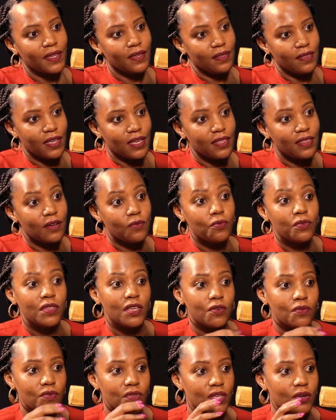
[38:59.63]
They
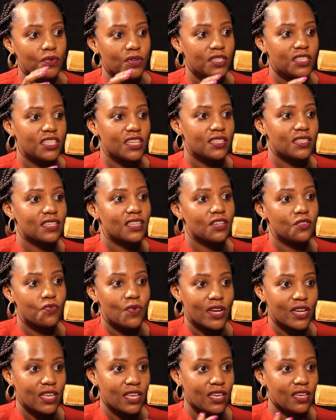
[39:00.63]
won't just get
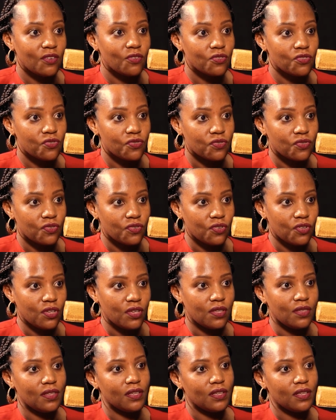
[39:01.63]
1 egg or 2.